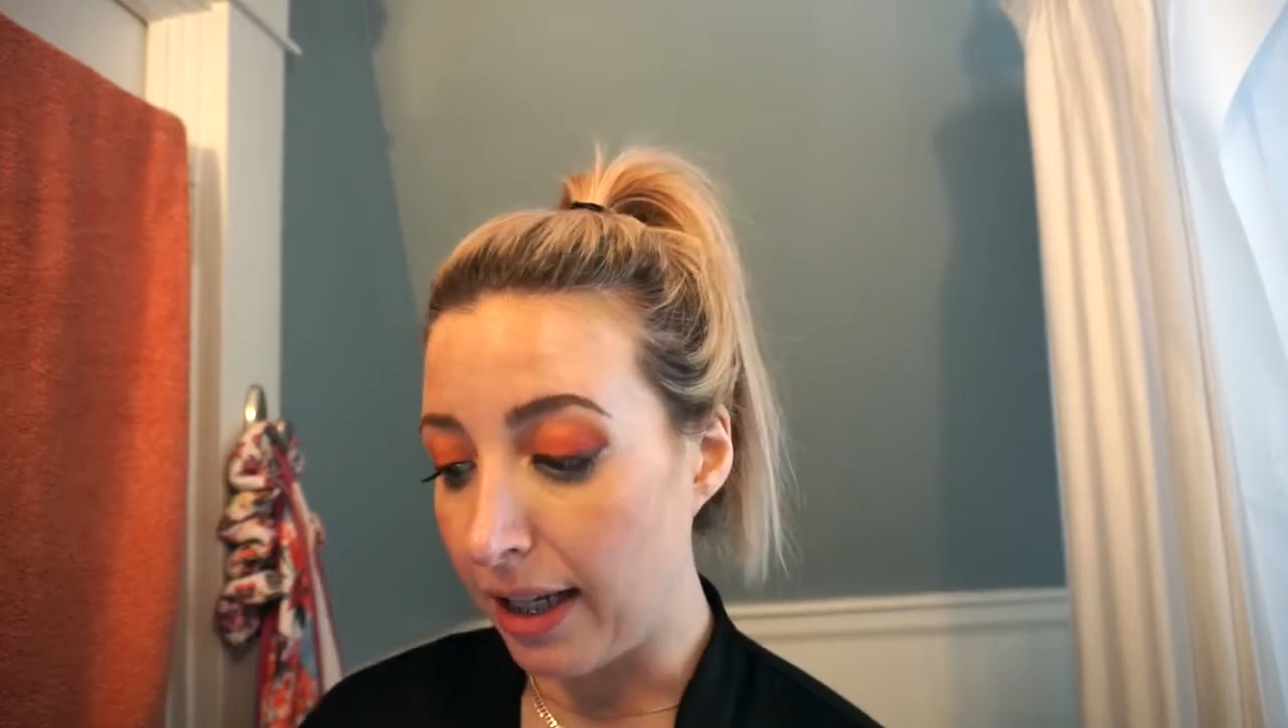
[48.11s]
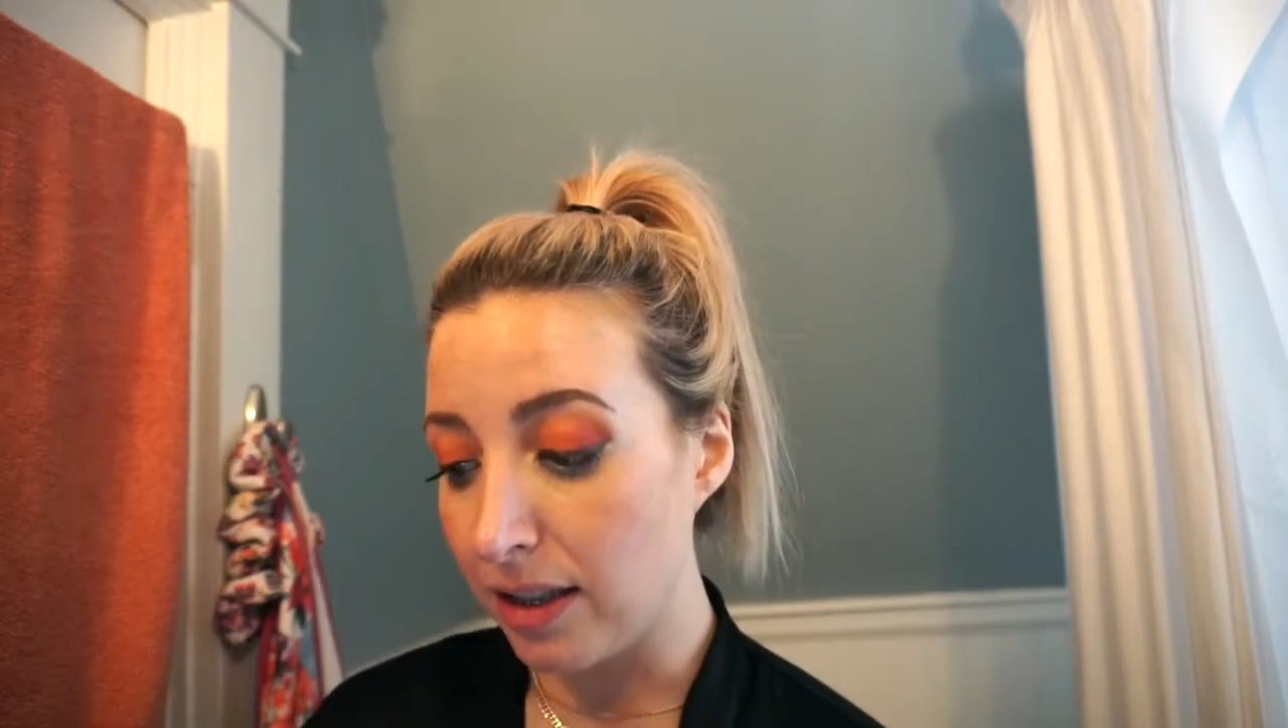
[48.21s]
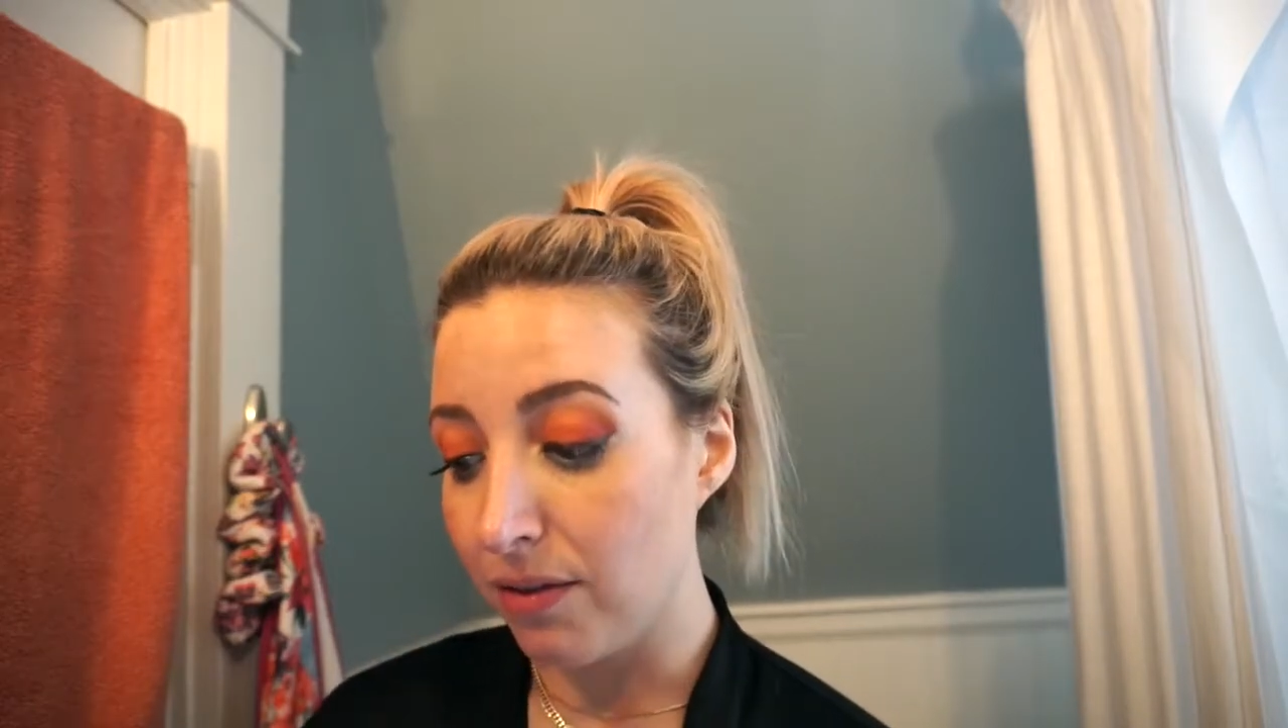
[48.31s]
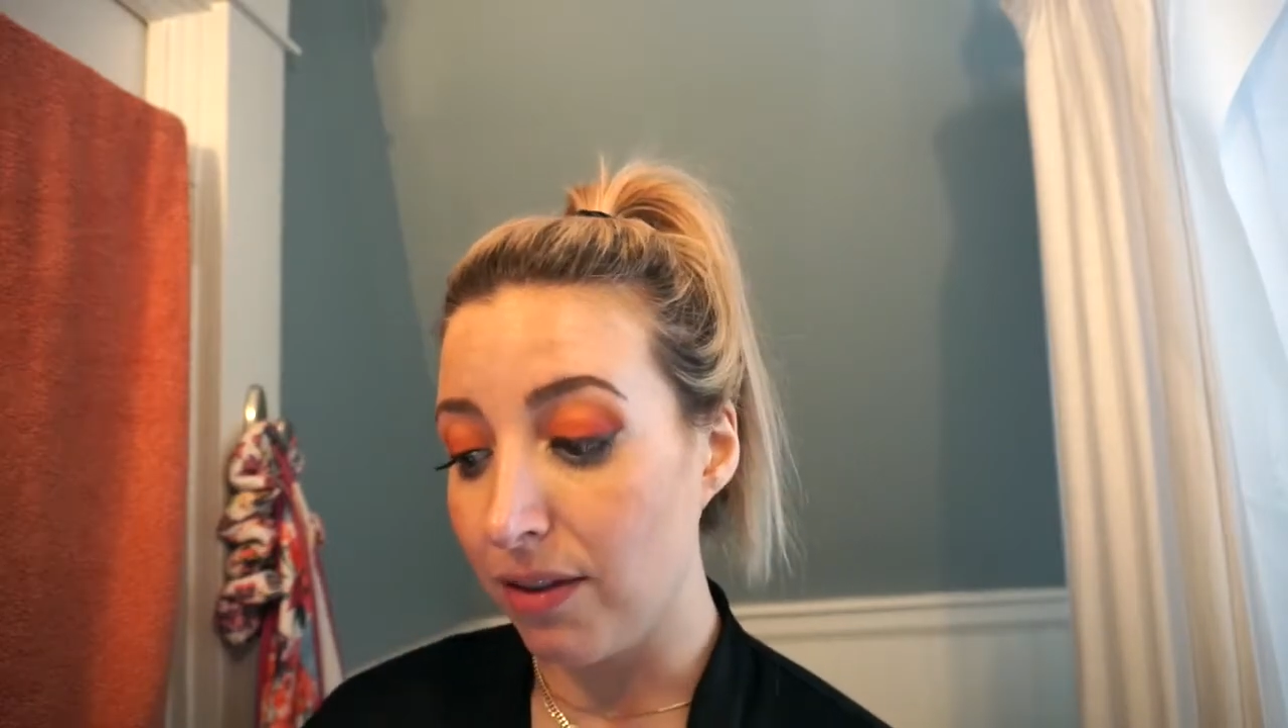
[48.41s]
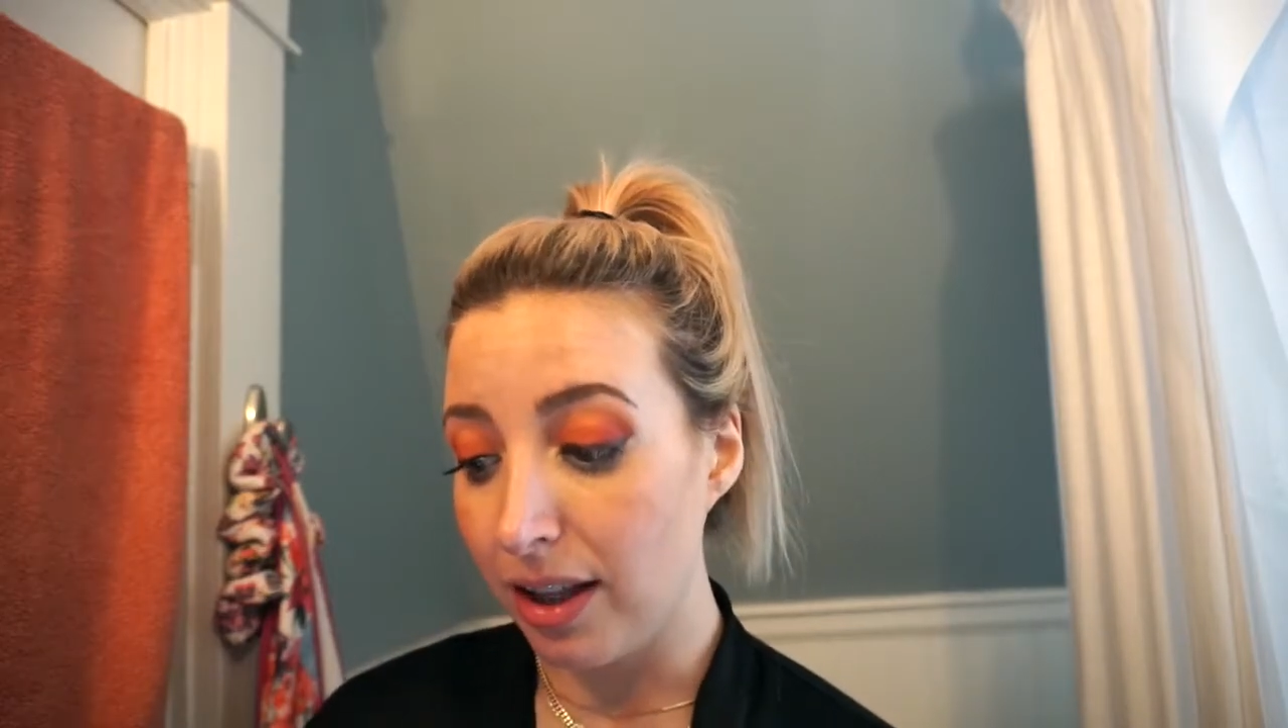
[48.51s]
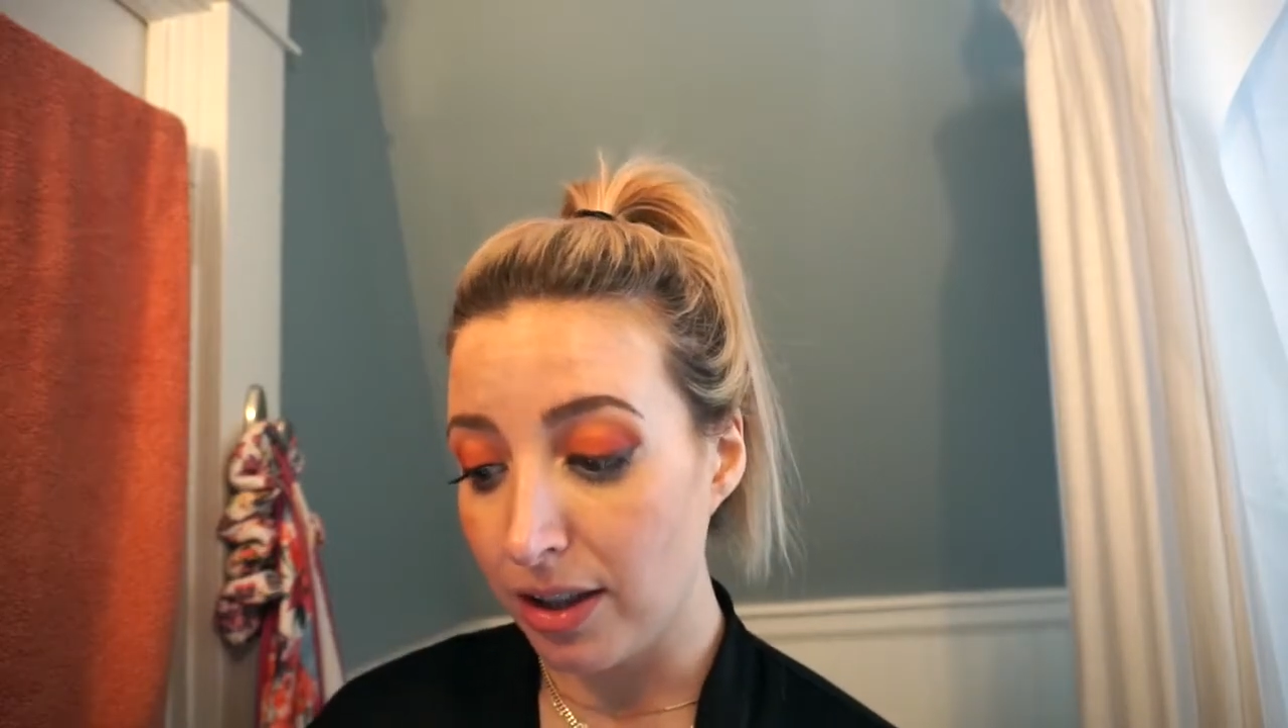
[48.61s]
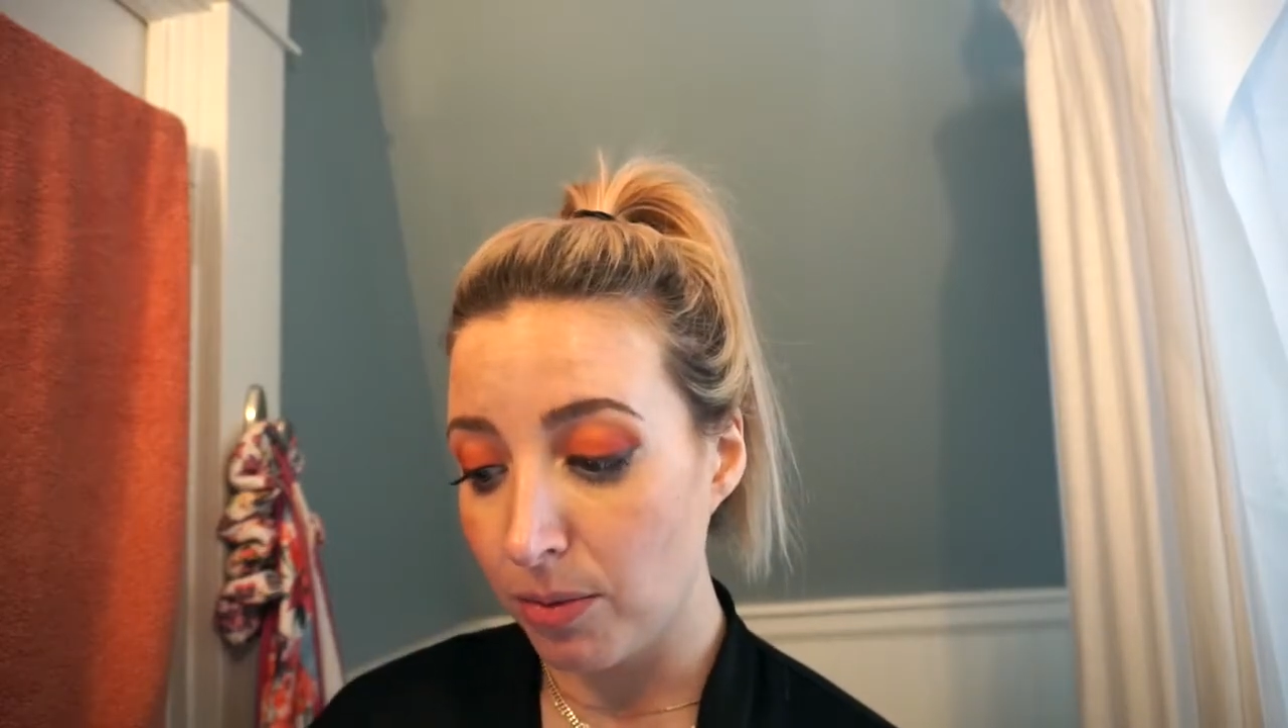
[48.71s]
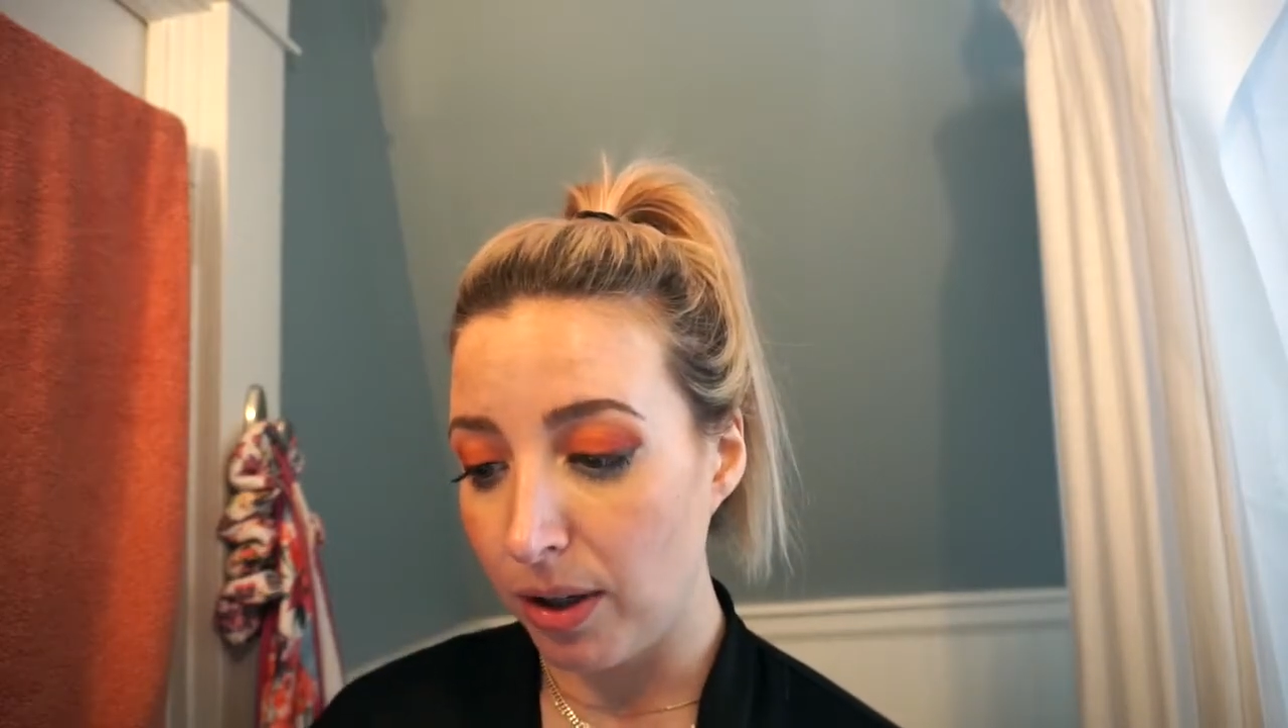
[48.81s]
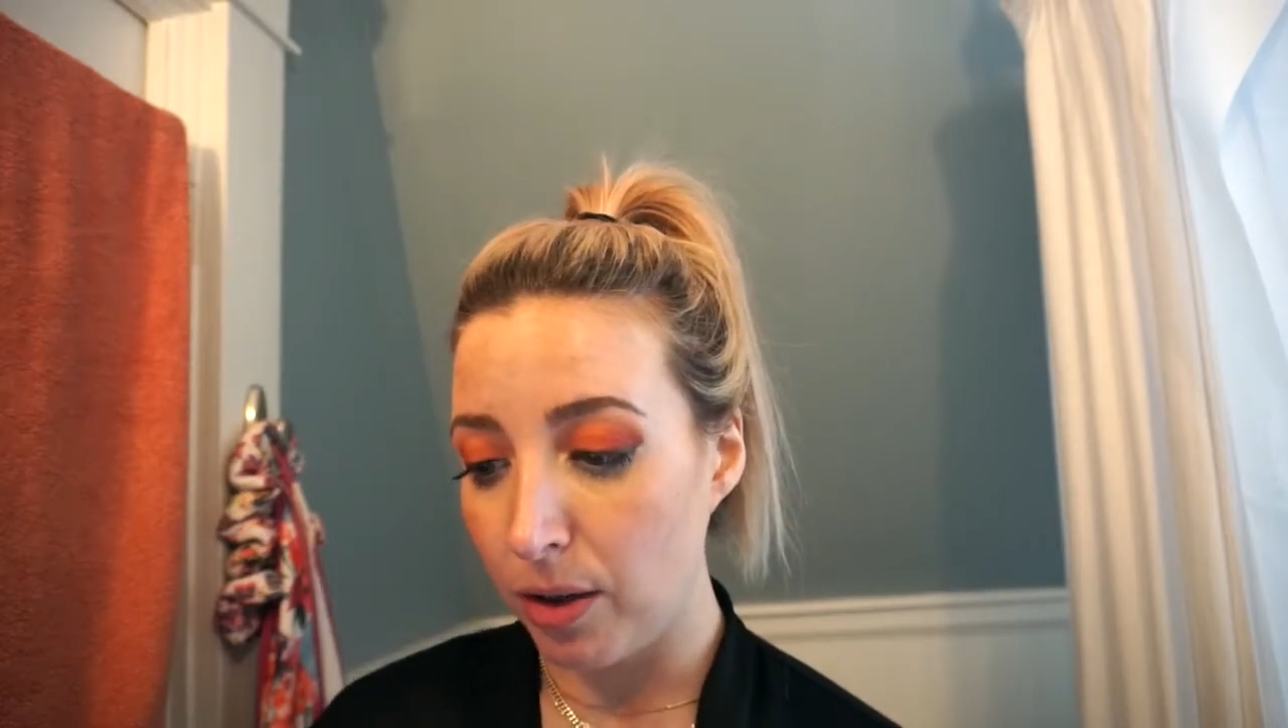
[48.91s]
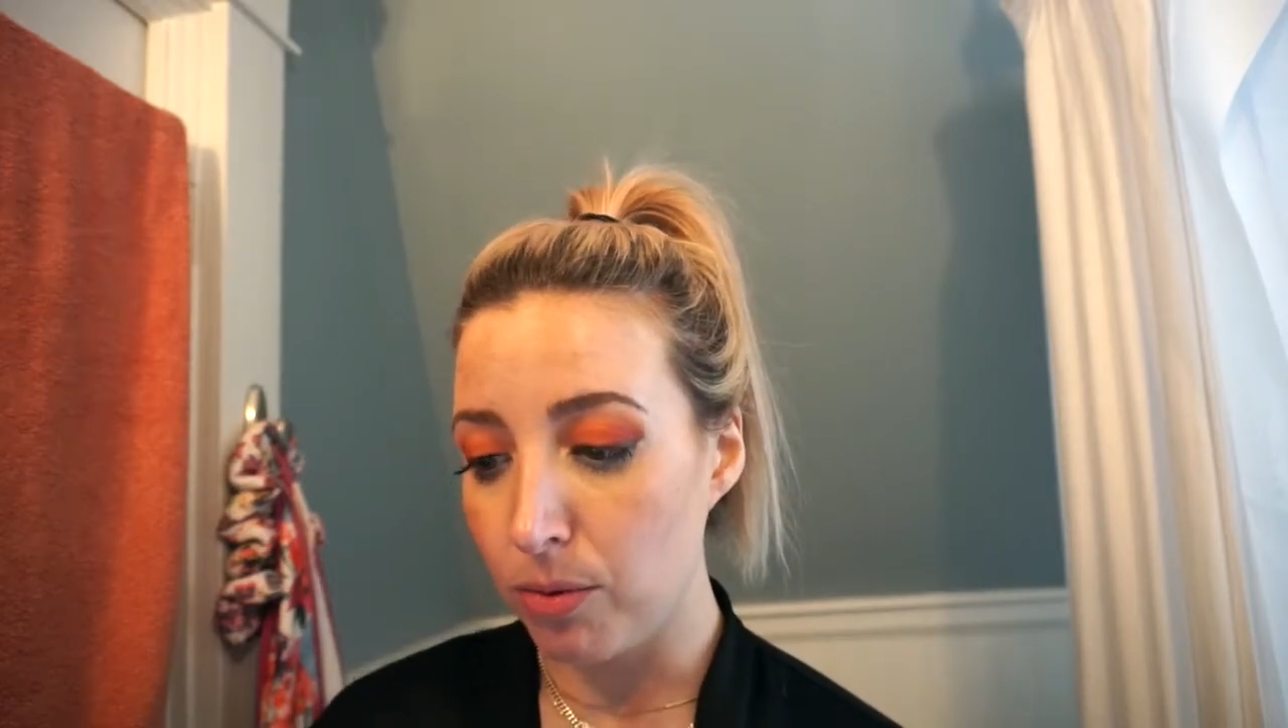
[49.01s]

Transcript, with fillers: As of this week,